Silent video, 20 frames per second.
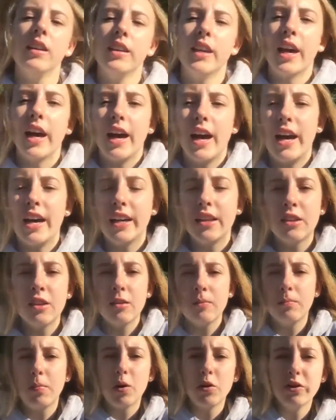yeah, I ended
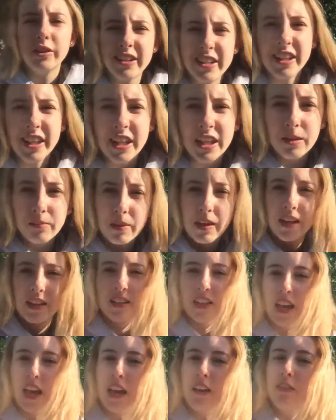up bonding the guinea
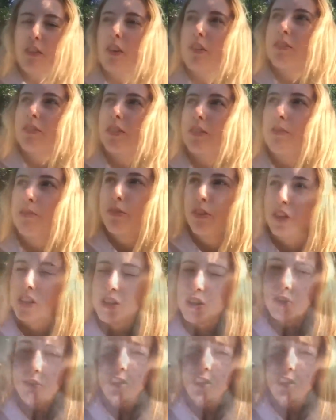pigs. I have got some footage